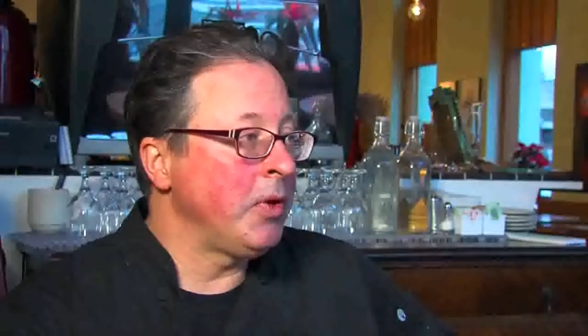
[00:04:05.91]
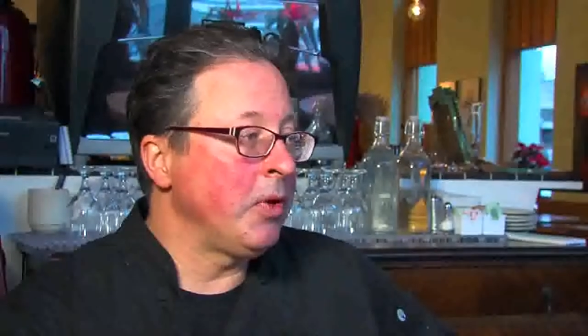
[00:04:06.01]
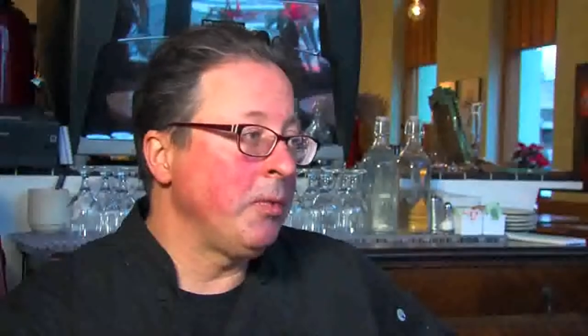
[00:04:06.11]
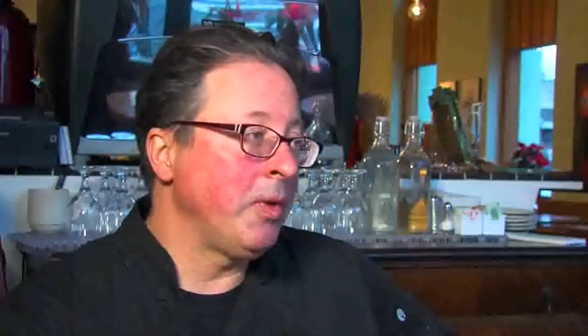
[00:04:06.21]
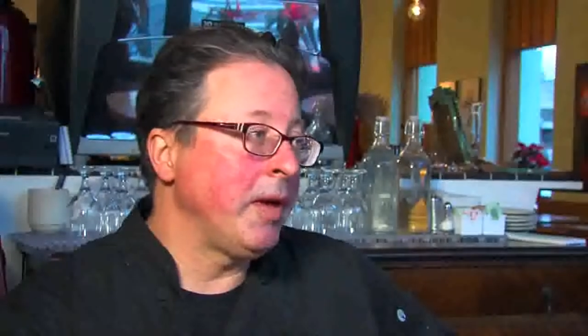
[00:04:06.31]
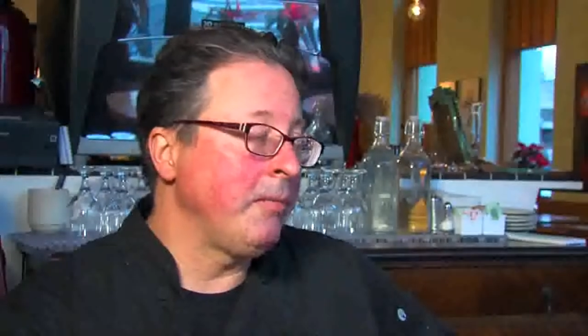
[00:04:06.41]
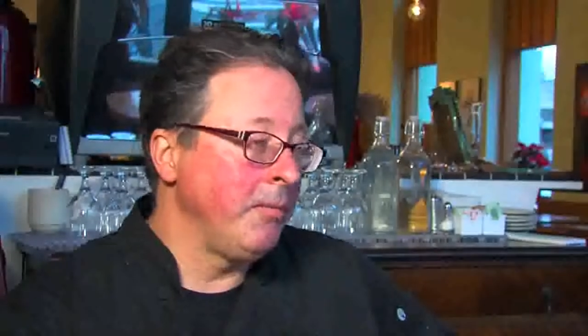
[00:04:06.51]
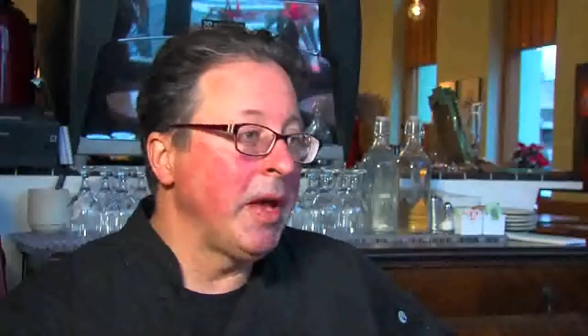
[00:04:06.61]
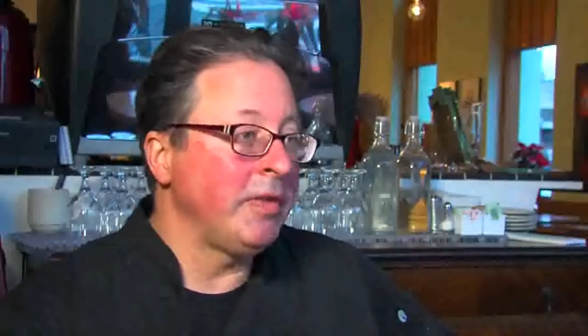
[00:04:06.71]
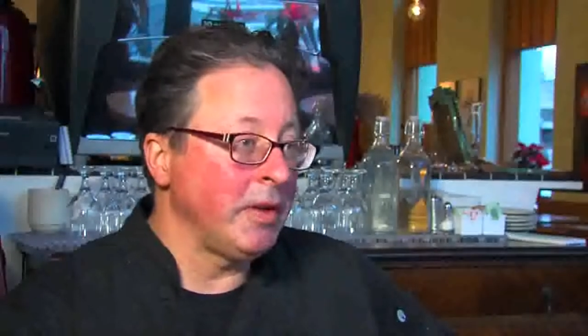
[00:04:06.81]
you know they
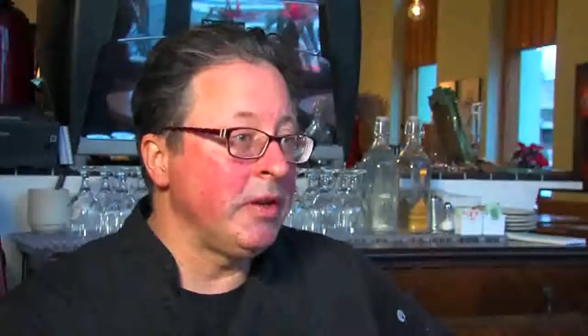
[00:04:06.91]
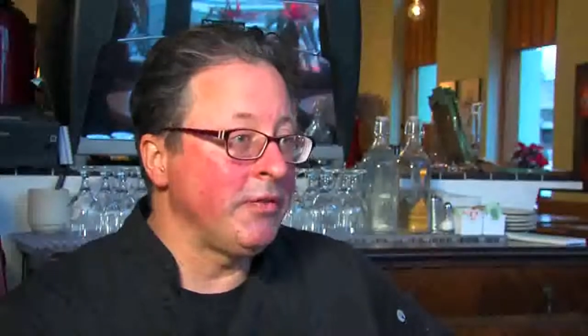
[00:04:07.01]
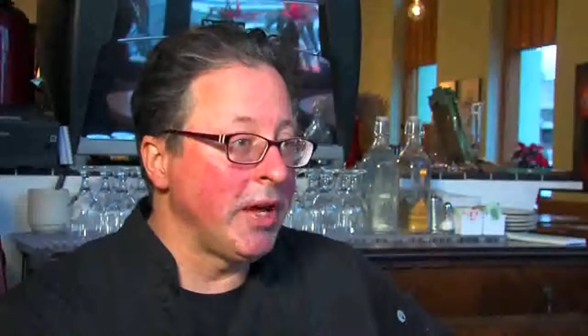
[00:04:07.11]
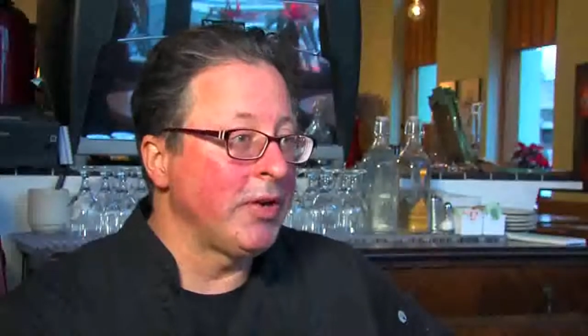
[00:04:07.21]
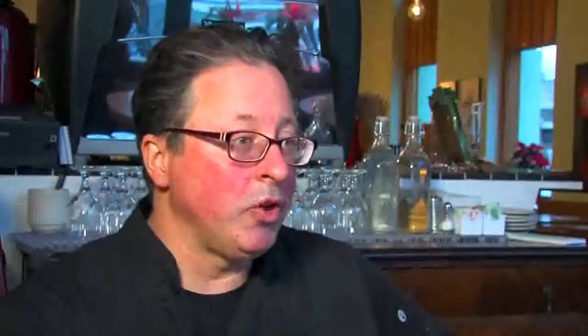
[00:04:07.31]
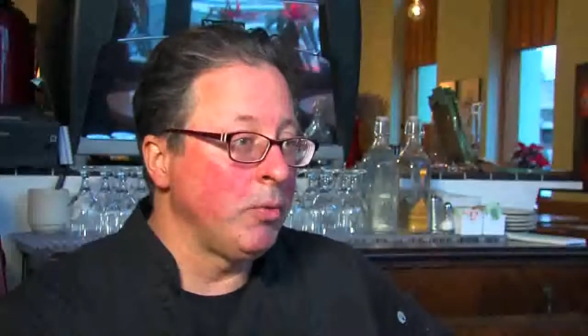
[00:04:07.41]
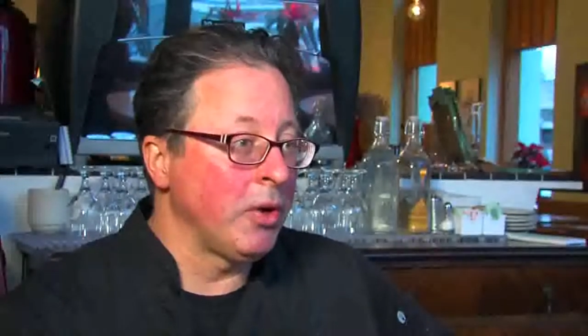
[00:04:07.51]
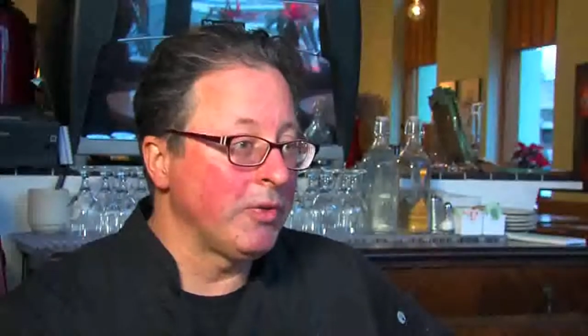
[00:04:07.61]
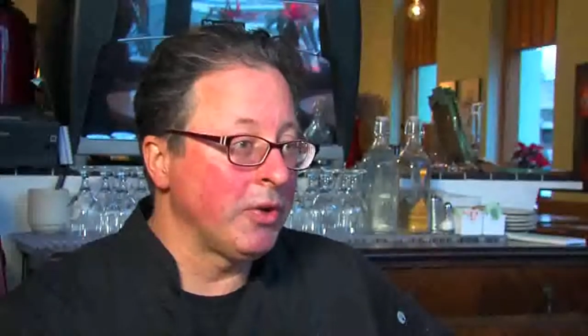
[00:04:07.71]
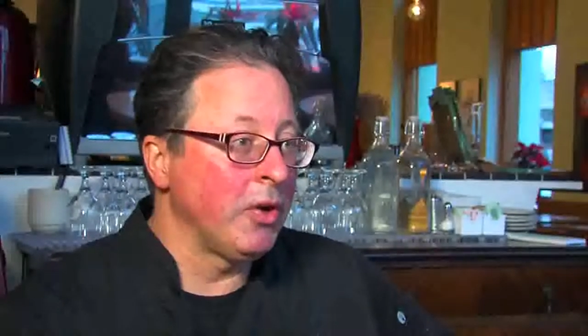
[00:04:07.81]
basically fled
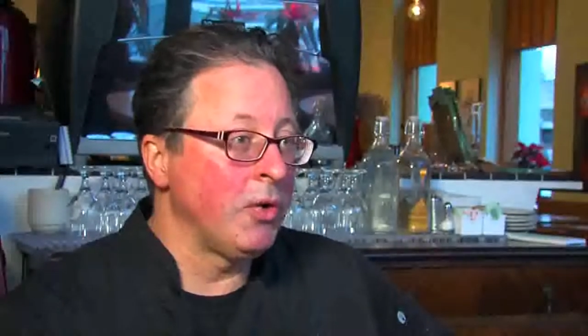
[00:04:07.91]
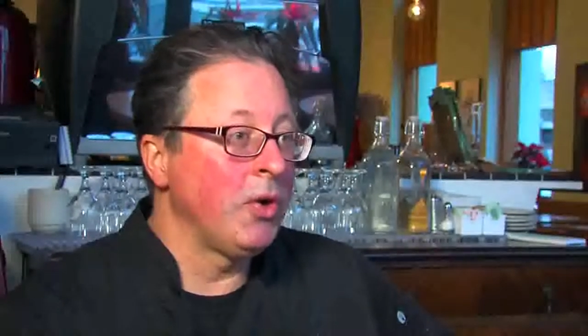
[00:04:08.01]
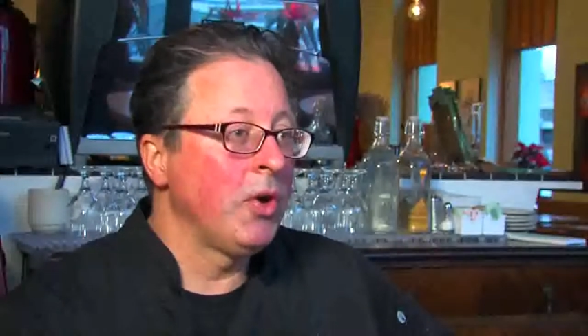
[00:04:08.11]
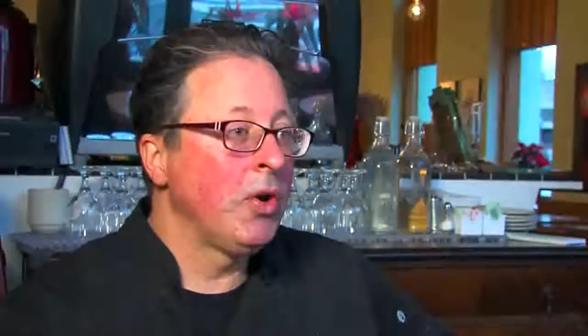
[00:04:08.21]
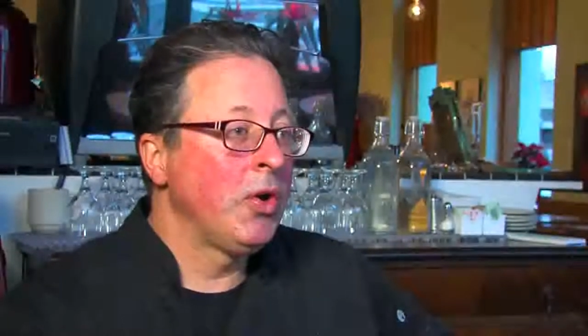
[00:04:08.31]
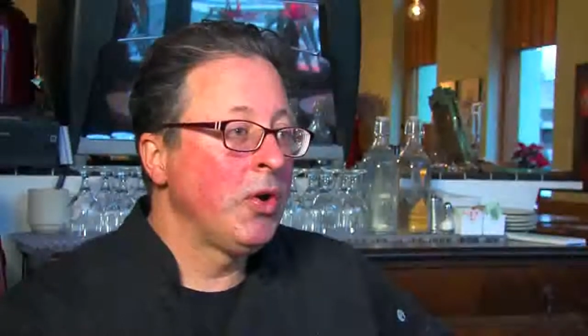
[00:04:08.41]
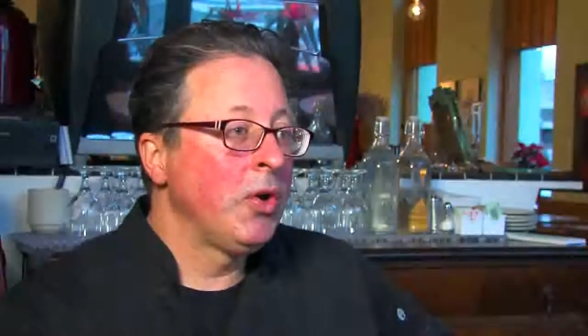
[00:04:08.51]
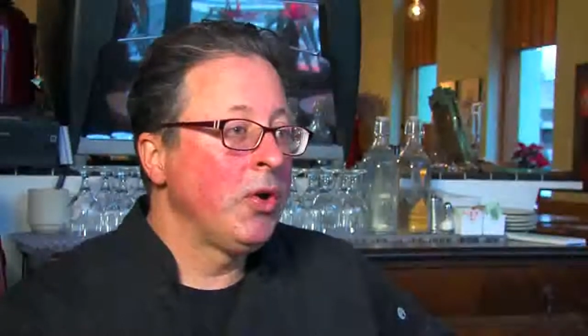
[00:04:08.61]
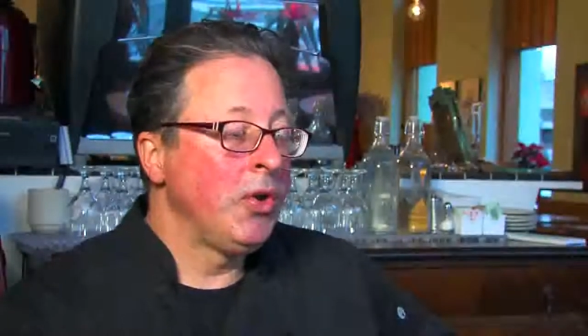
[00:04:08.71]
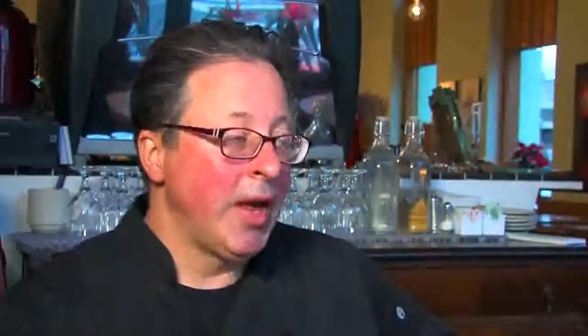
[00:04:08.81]
Cuba, so
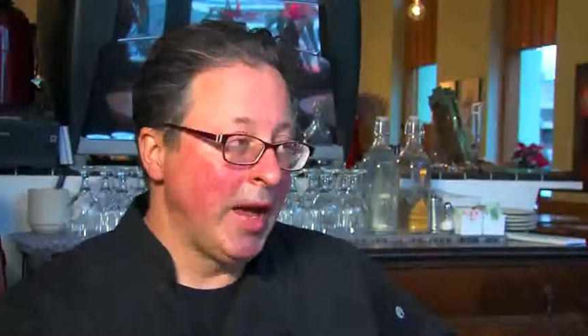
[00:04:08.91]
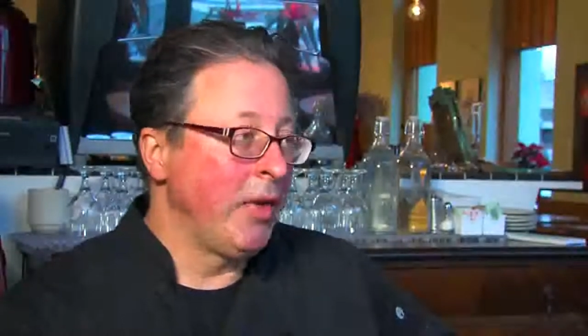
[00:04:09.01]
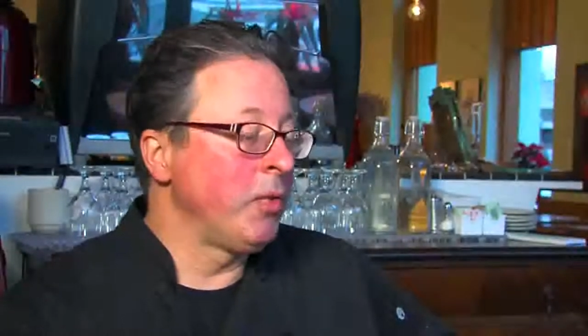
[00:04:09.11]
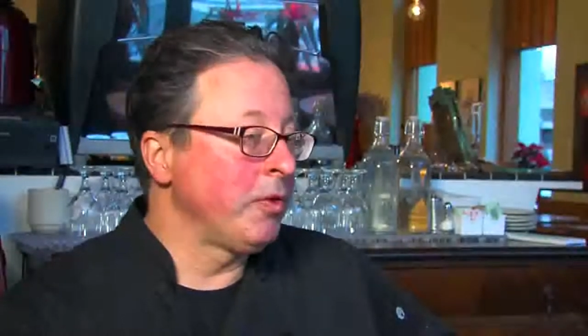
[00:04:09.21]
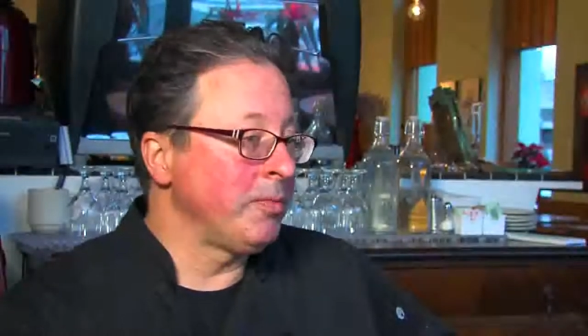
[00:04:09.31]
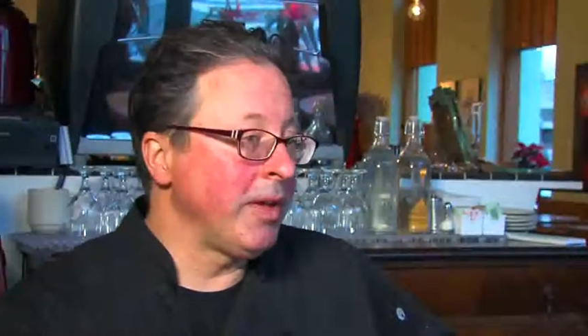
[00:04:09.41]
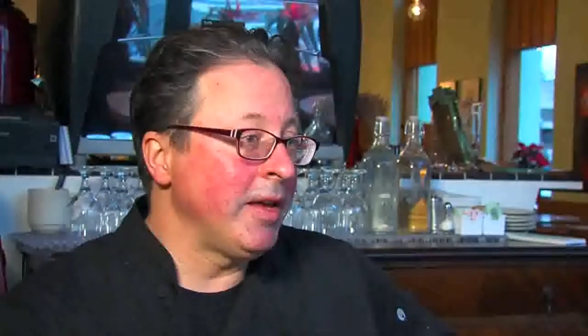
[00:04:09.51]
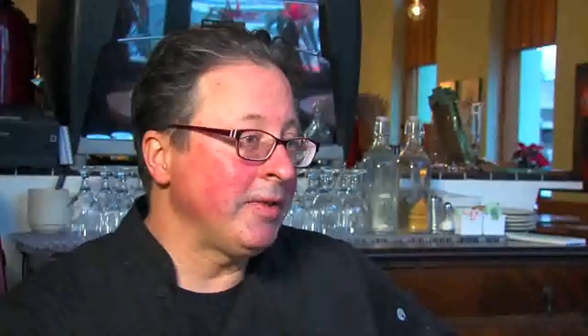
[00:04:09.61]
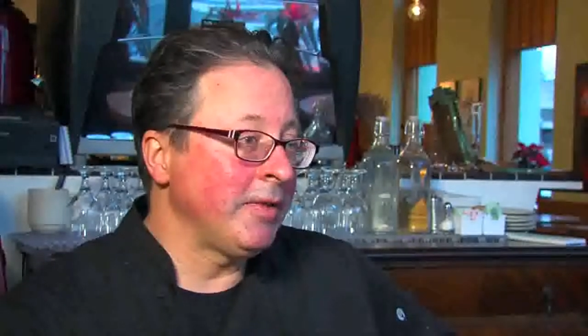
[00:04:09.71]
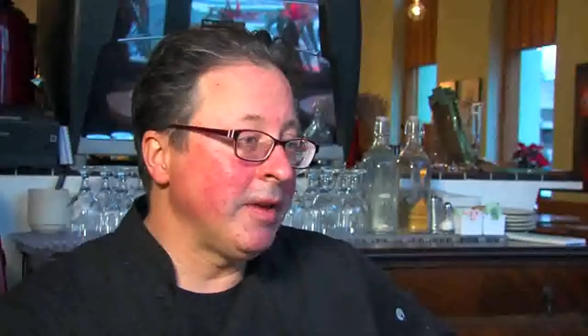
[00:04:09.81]
yeah, they were
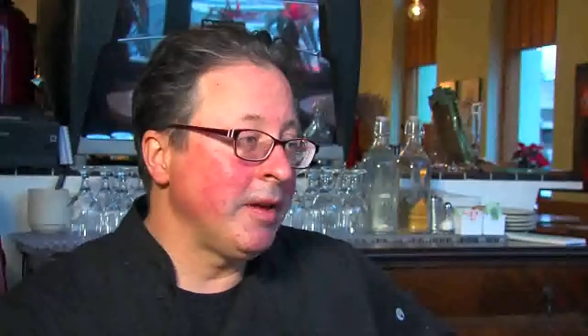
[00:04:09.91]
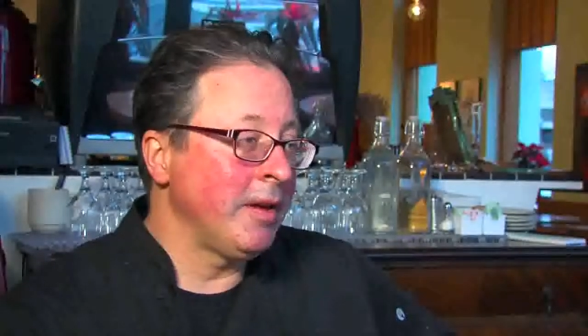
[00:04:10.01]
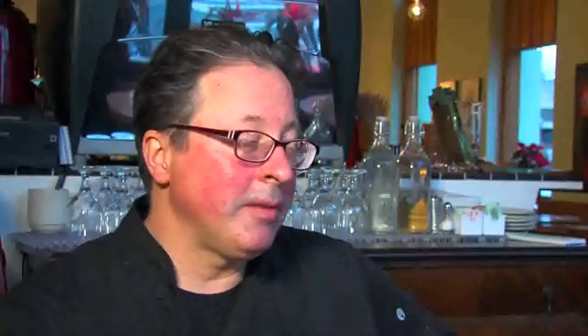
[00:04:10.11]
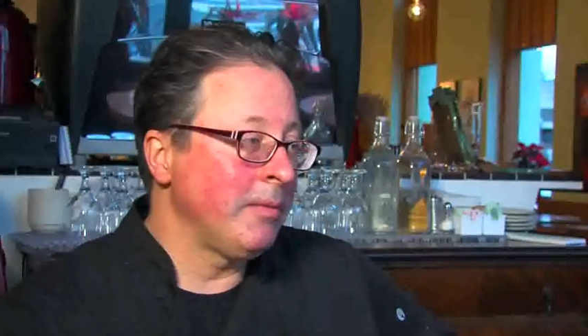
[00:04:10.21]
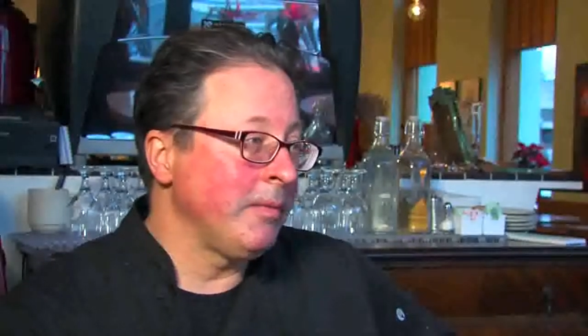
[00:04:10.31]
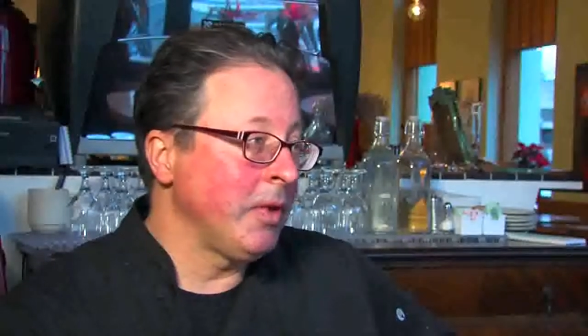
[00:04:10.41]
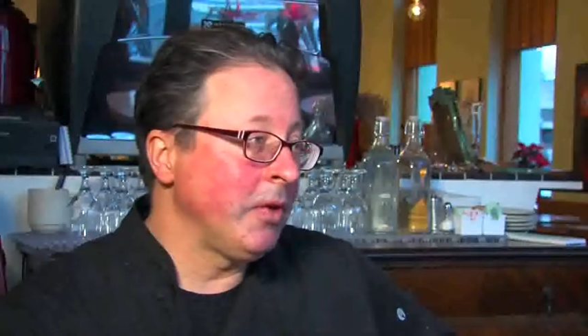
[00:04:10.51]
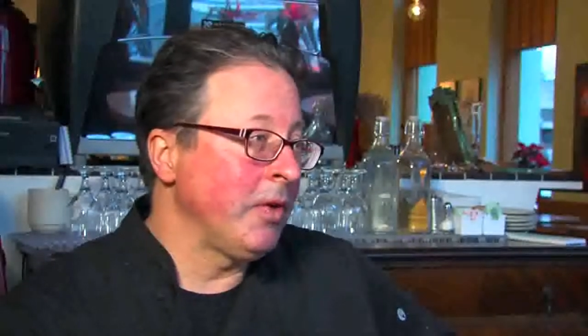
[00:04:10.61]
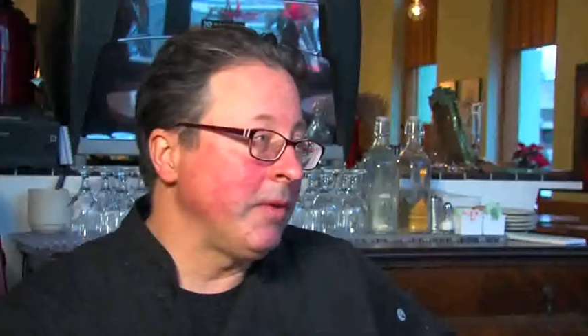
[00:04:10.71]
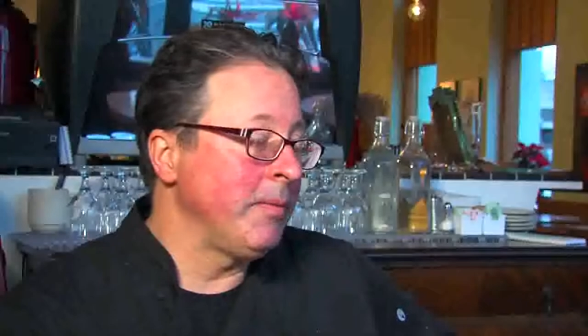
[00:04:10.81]
displaced. Um, you
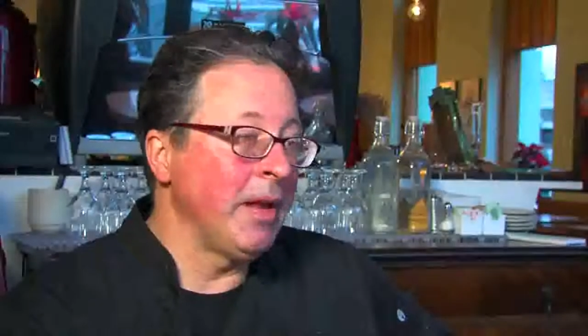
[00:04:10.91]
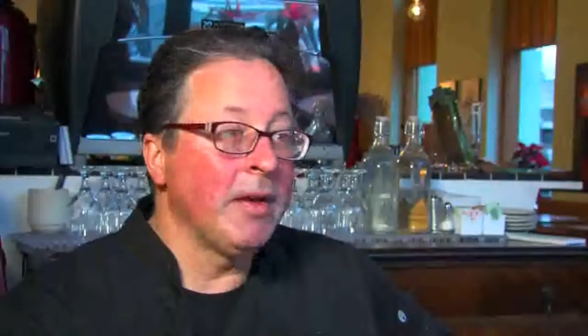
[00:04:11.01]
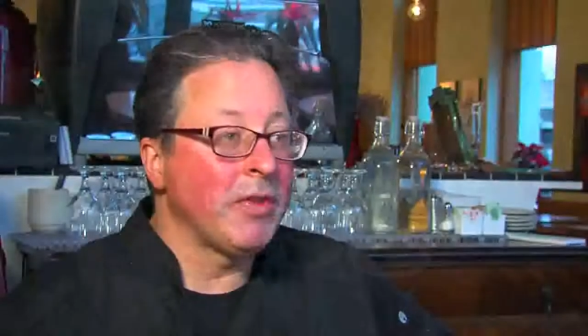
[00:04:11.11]
know, they, they left